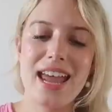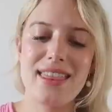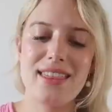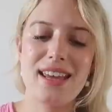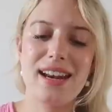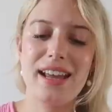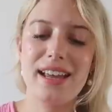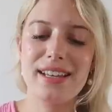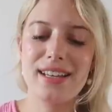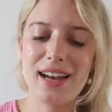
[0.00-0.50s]
And
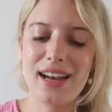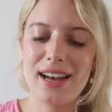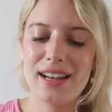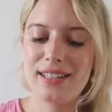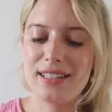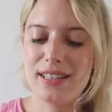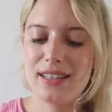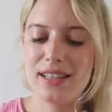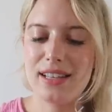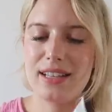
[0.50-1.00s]
then I
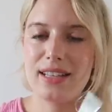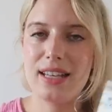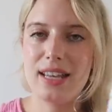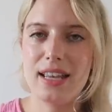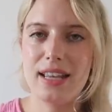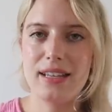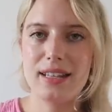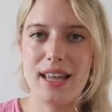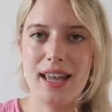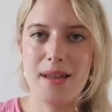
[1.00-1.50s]
got, this
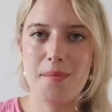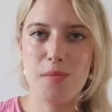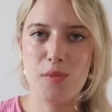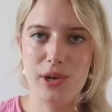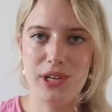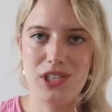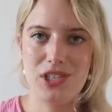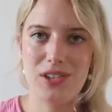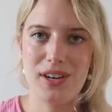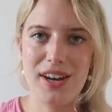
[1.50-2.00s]
is a
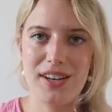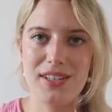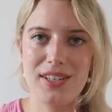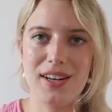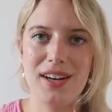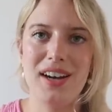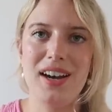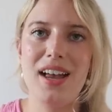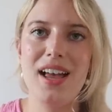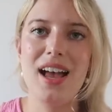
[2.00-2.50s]

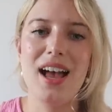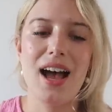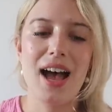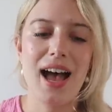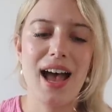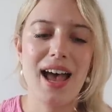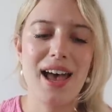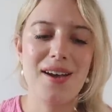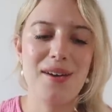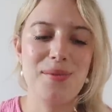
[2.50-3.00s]
moisturizer.
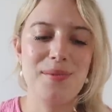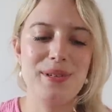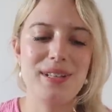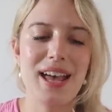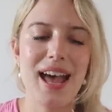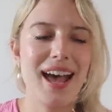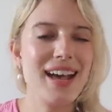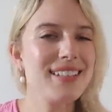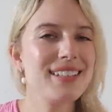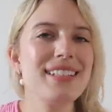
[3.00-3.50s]
I was
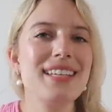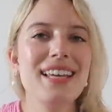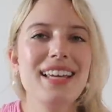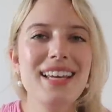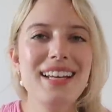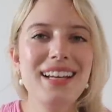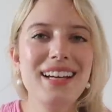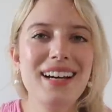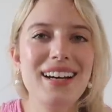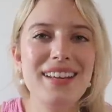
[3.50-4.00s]

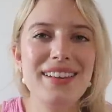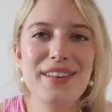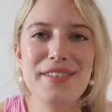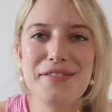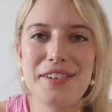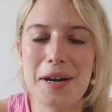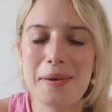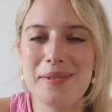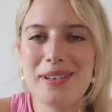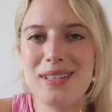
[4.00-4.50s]
asking the
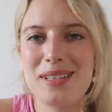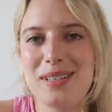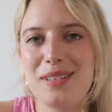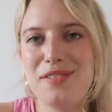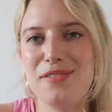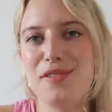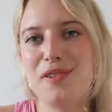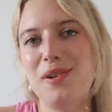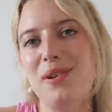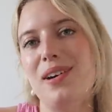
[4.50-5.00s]
pharmacist
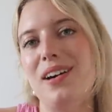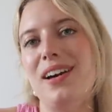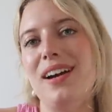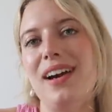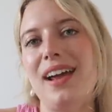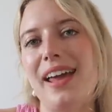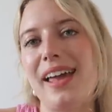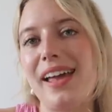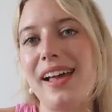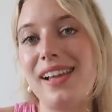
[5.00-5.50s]
for
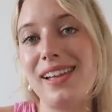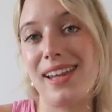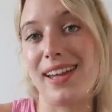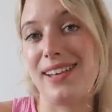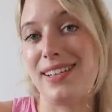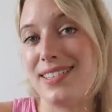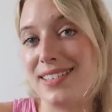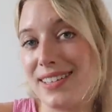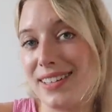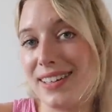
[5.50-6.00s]
a
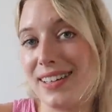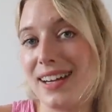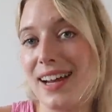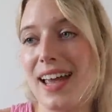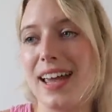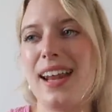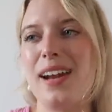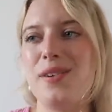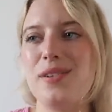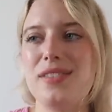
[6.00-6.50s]
cleanser,
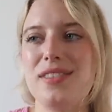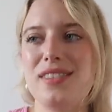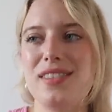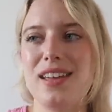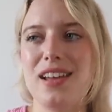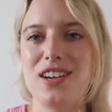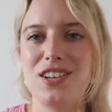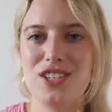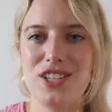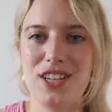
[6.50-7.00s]
and I don't
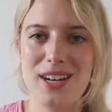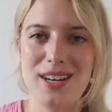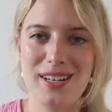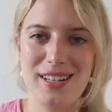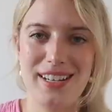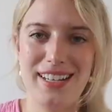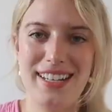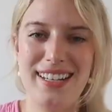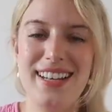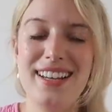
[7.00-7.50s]
think she
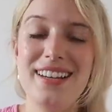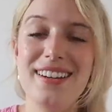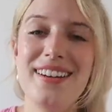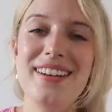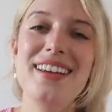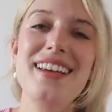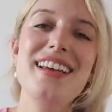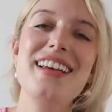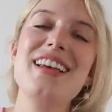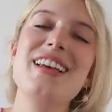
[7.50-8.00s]
understood.
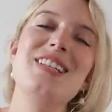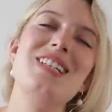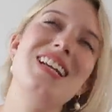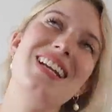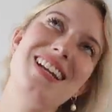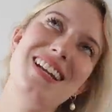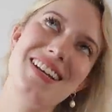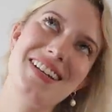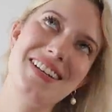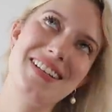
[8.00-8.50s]
She
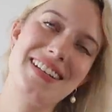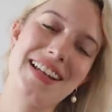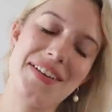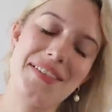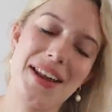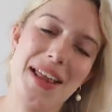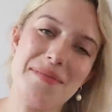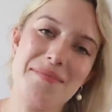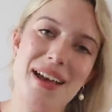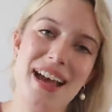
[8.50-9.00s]
didn't understand
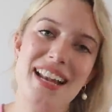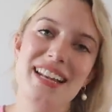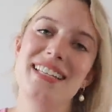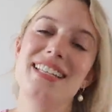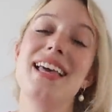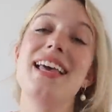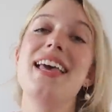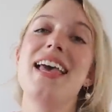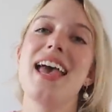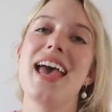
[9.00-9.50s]
what I meant,
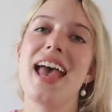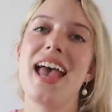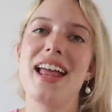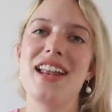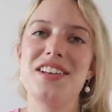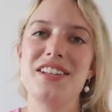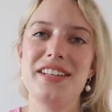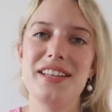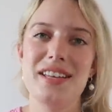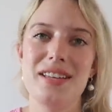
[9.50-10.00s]

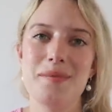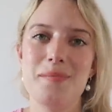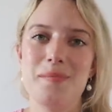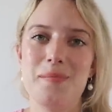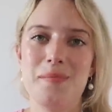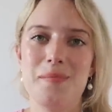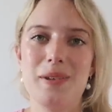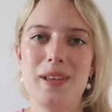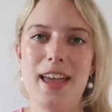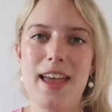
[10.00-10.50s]
and she
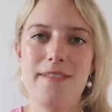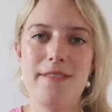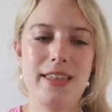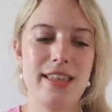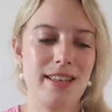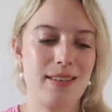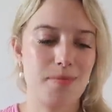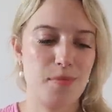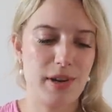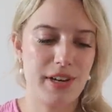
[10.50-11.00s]
gave me
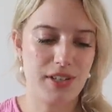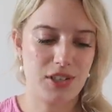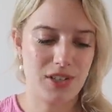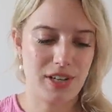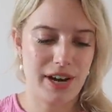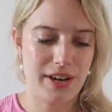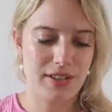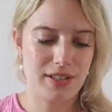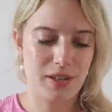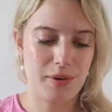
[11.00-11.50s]
this
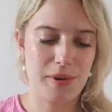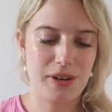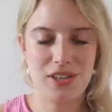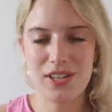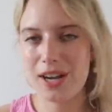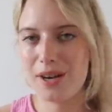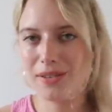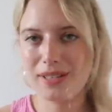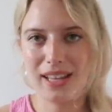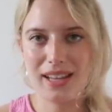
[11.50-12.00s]
moisturizer, which
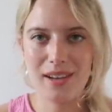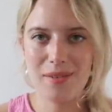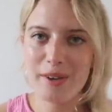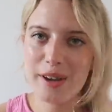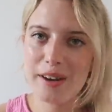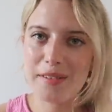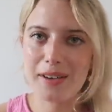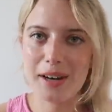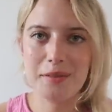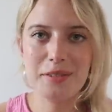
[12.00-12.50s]
I was like,
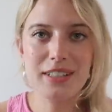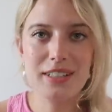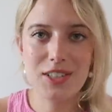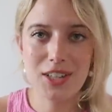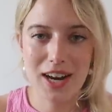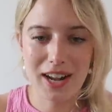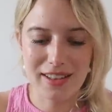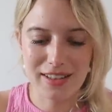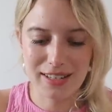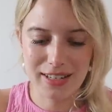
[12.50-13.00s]
whatever, I'm gonna
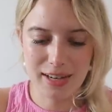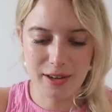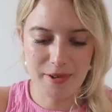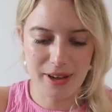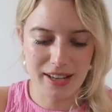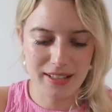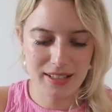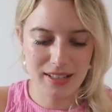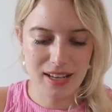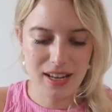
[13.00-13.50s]
try this
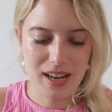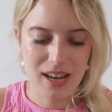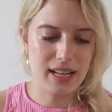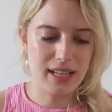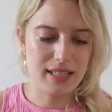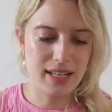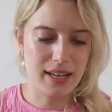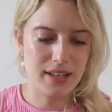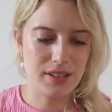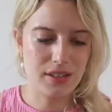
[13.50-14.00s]
anyways.
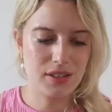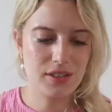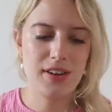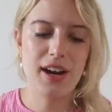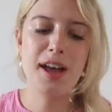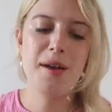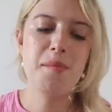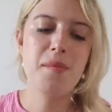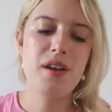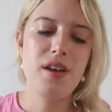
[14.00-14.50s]
It says
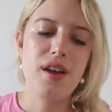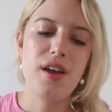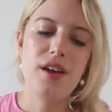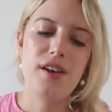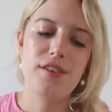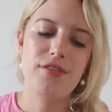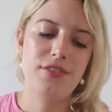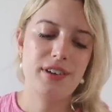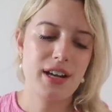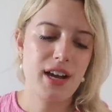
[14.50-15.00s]
Creme
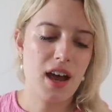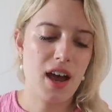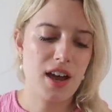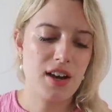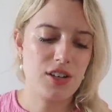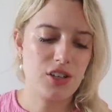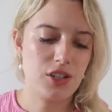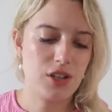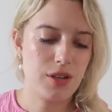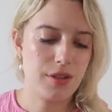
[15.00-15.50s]

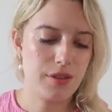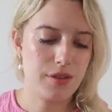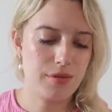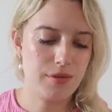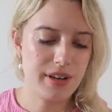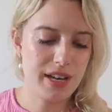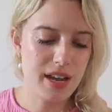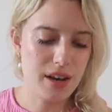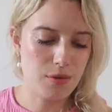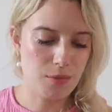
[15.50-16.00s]
Friage
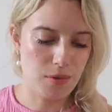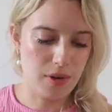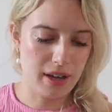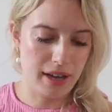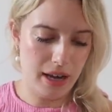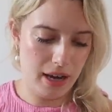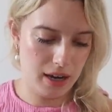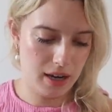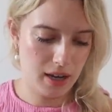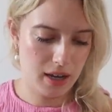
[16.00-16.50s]
three in
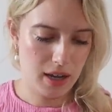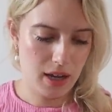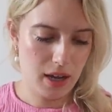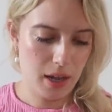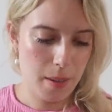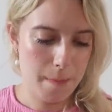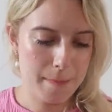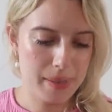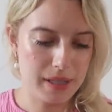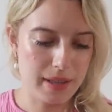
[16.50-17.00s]
one
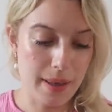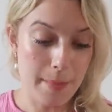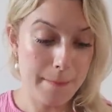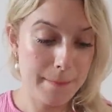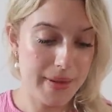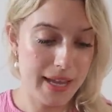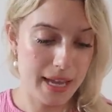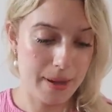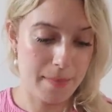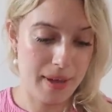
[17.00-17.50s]

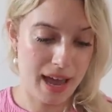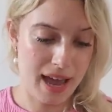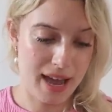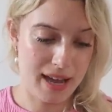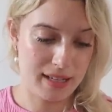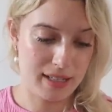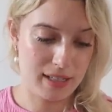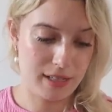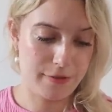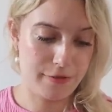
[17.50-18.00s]
Plumping
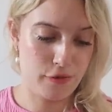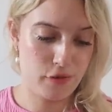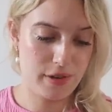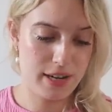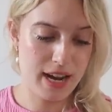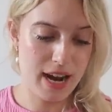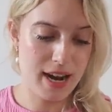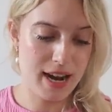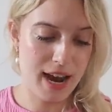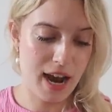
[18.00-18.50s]
Mask
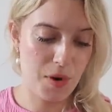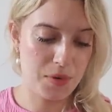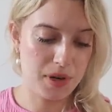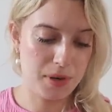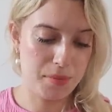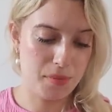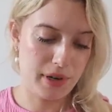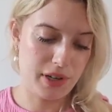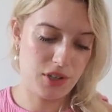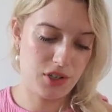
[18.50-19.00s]
forty-eight hour
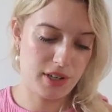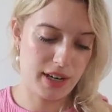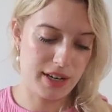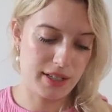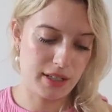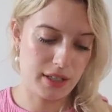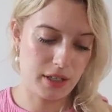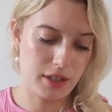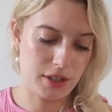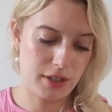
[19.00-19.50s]

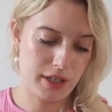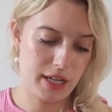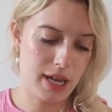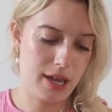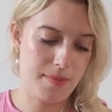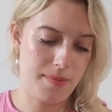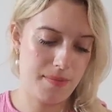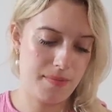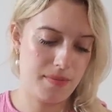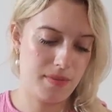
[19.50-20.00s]
Moisturizing
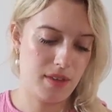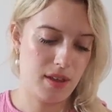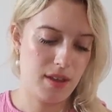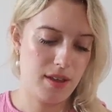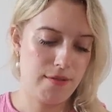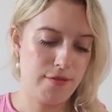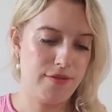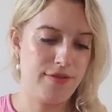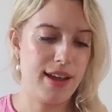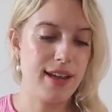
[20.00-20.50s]
Cream,
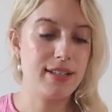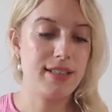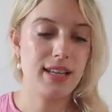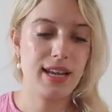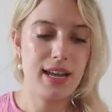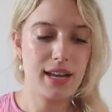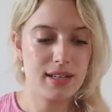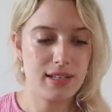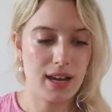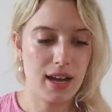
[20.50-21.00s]
Face
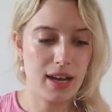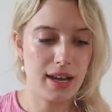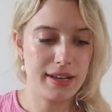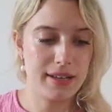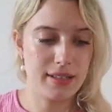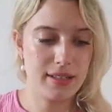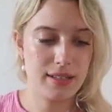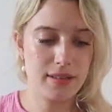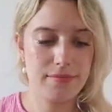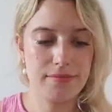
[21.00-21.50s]
and
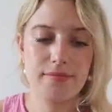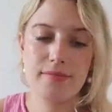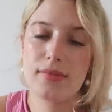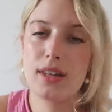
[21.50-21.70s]
Eyes.